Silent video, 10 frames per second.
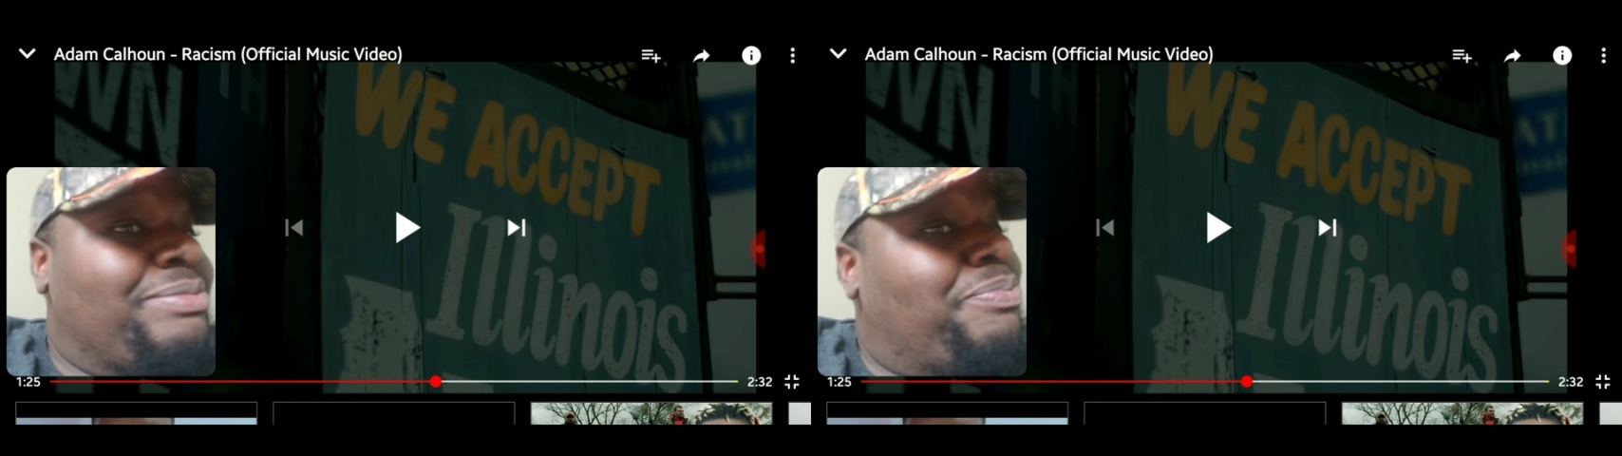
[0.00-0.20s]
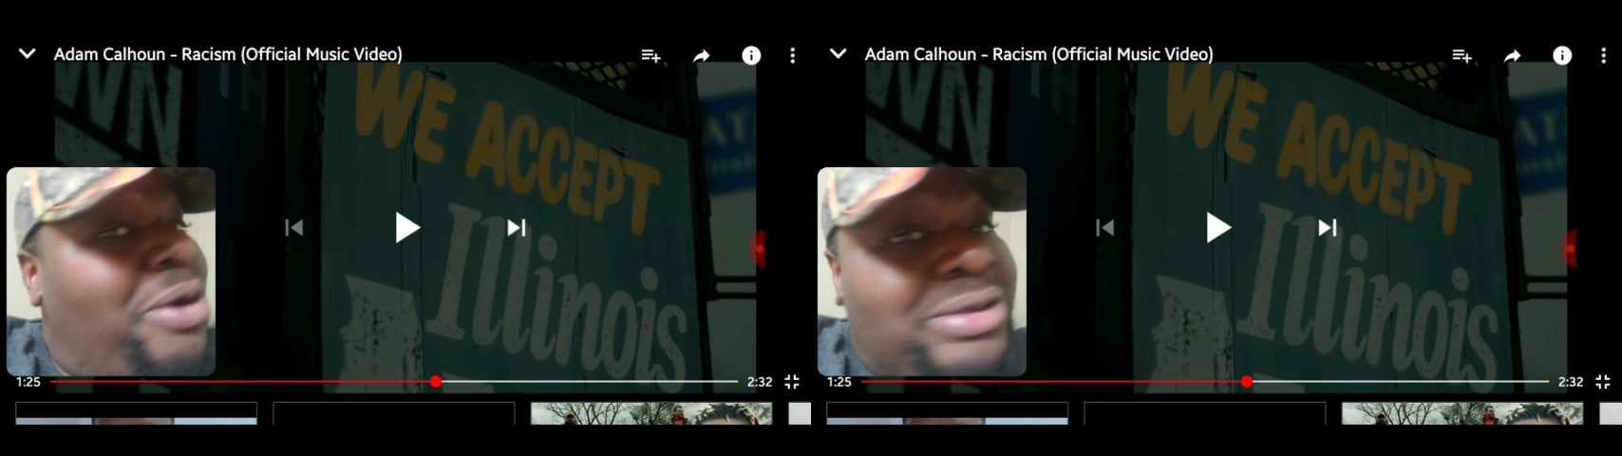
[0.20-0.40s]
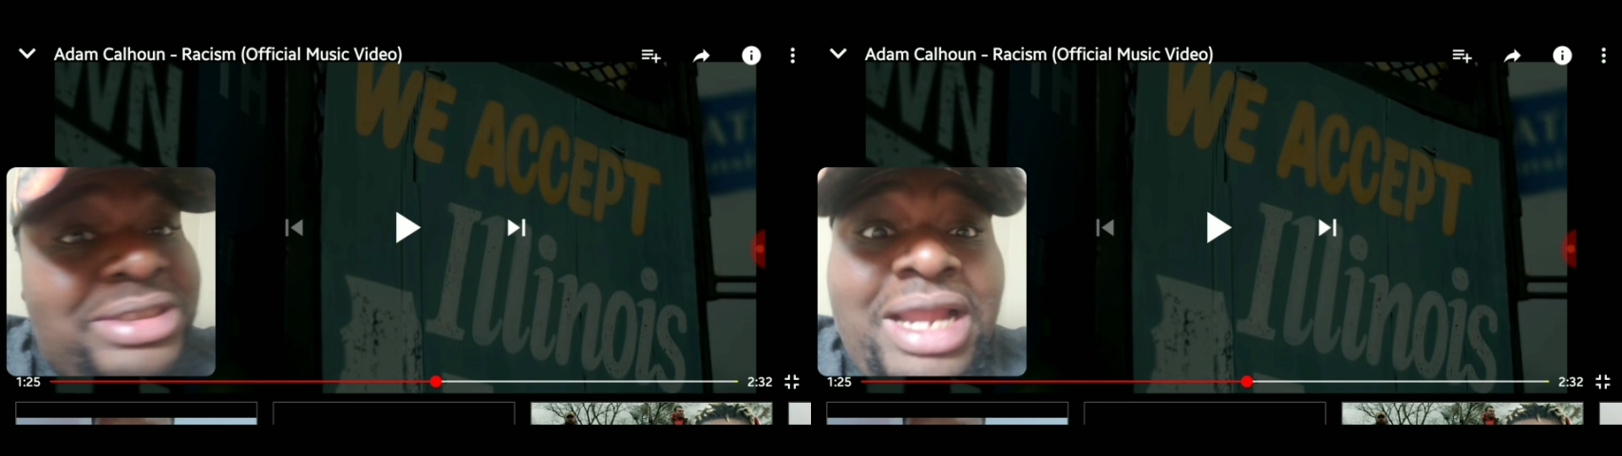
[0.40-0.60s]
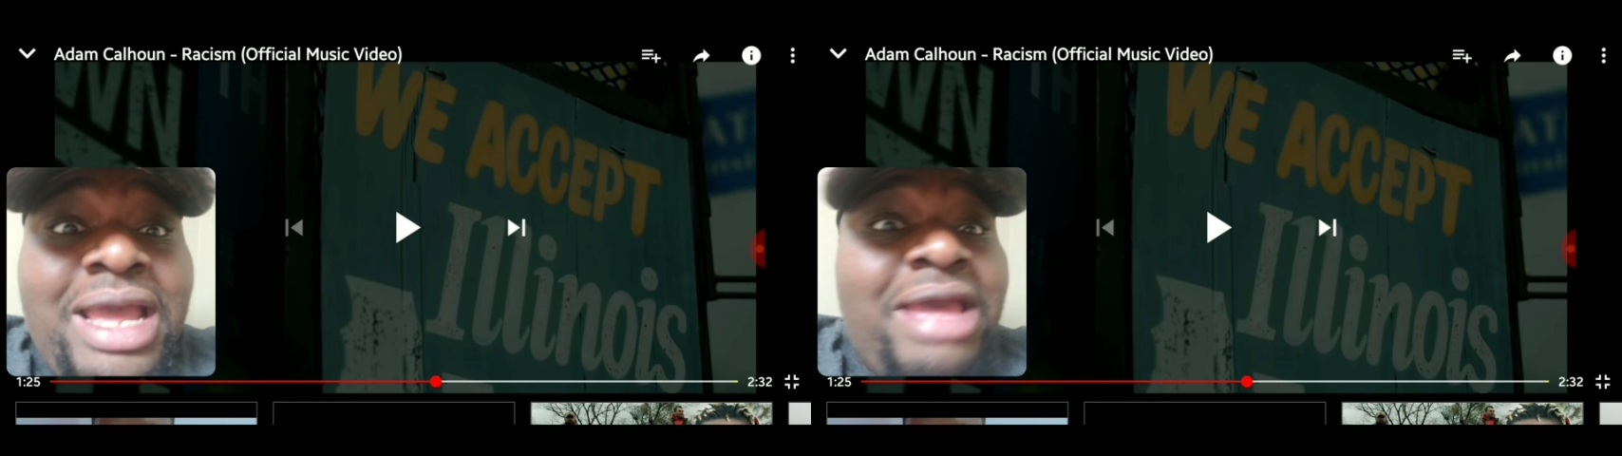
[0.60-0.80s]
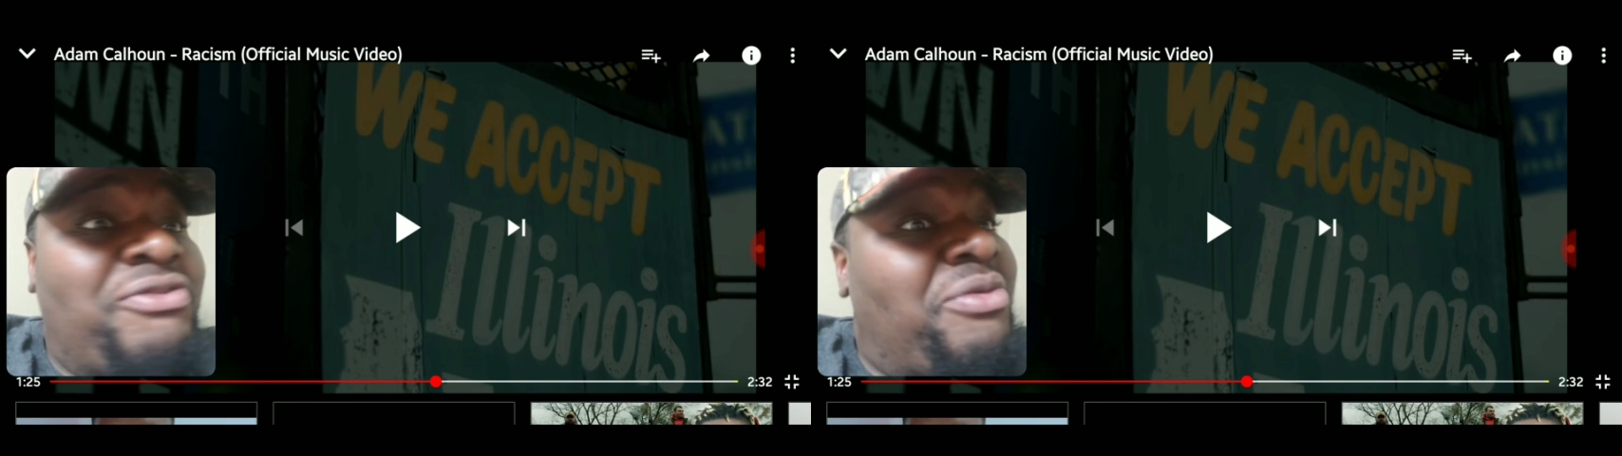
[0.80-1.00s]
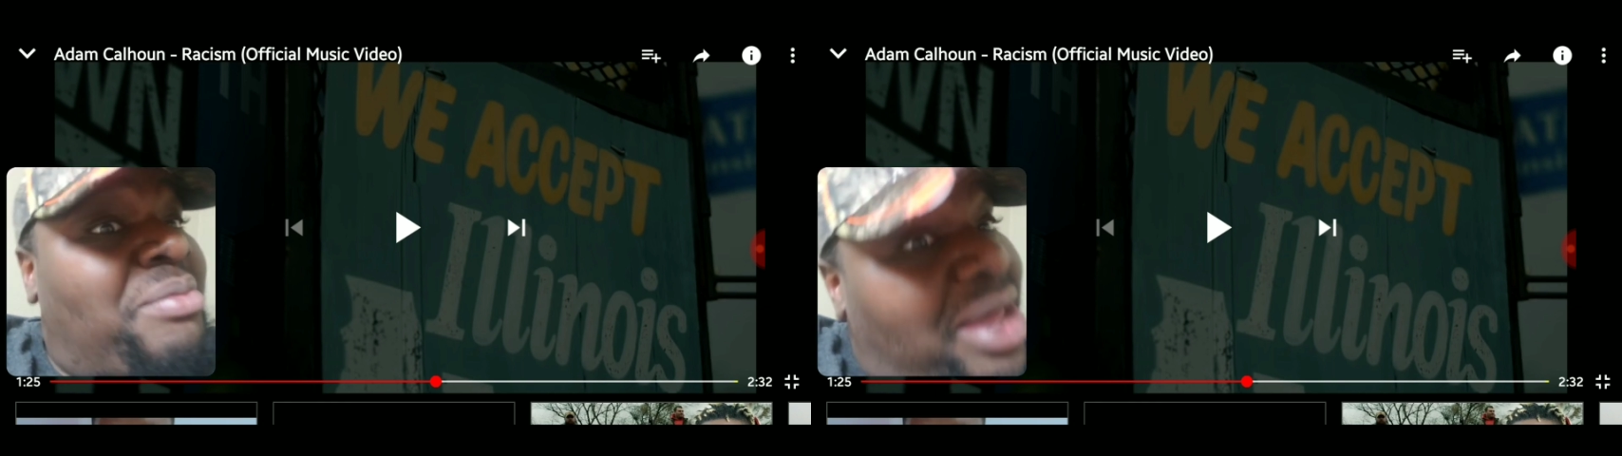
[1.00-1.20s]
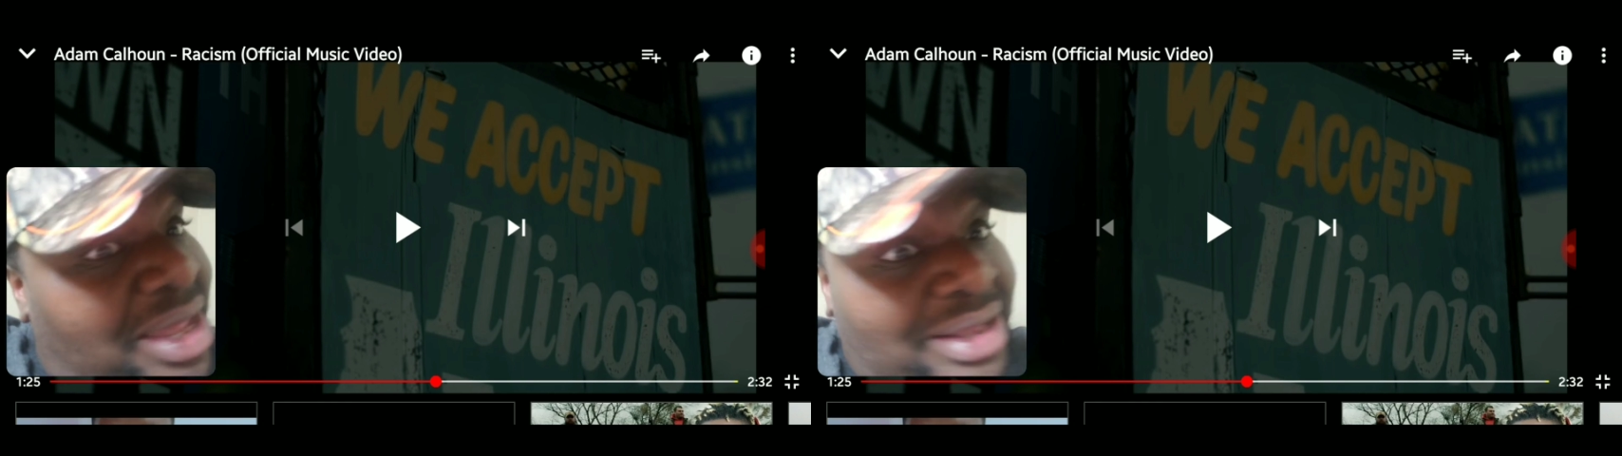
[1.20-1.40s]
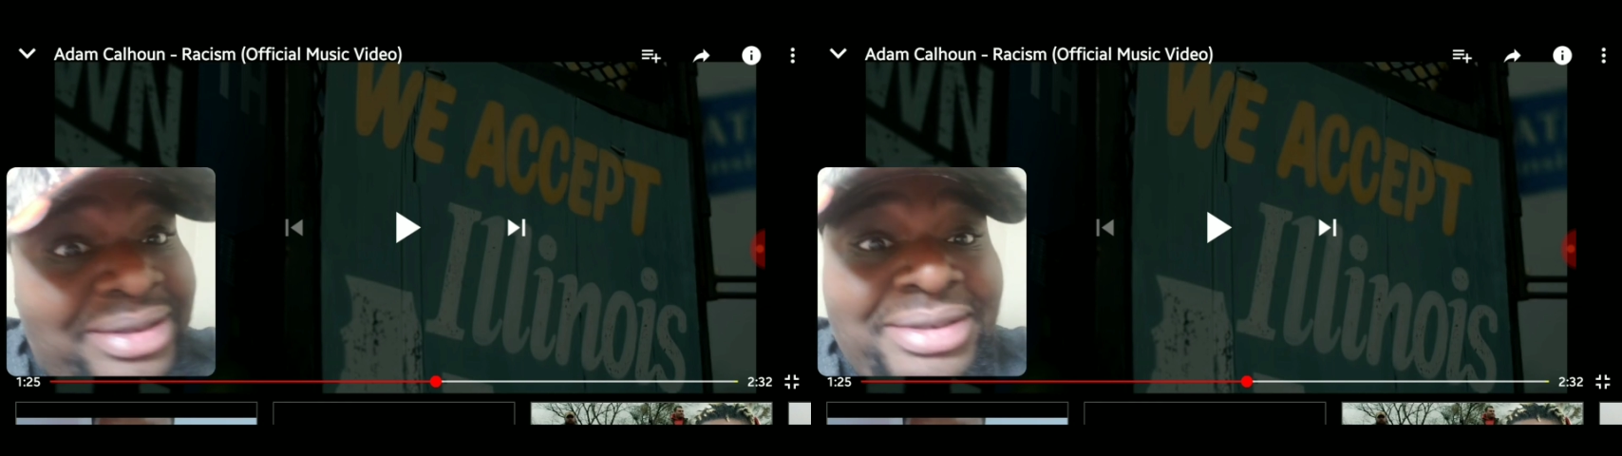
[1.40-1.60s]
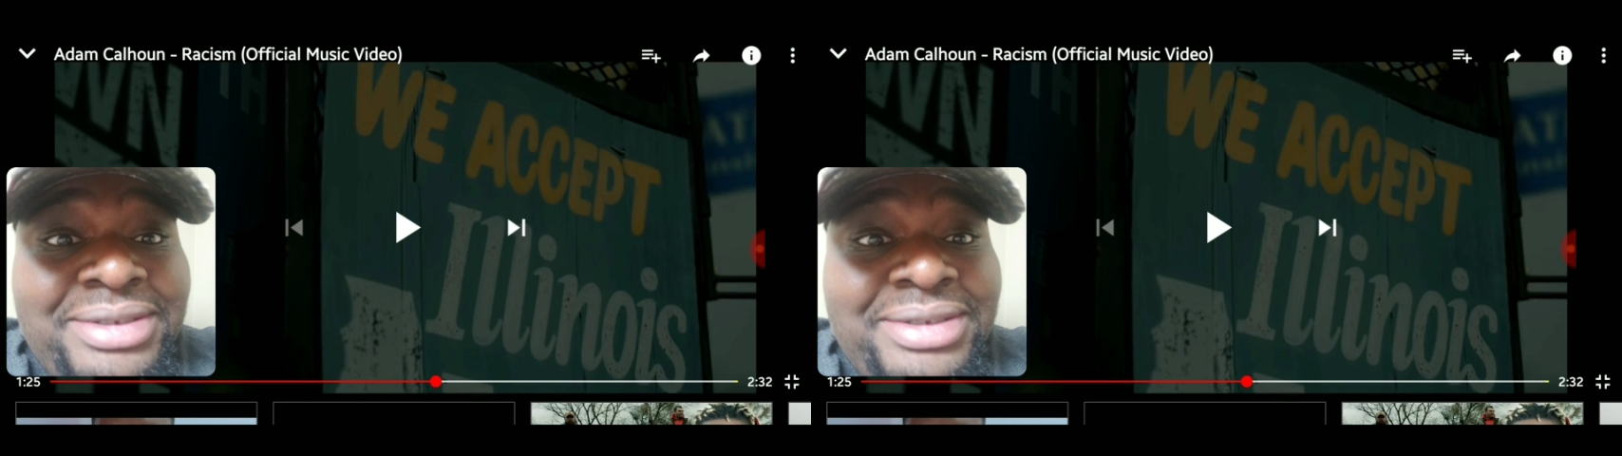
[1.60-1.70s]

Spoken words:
person I ever met.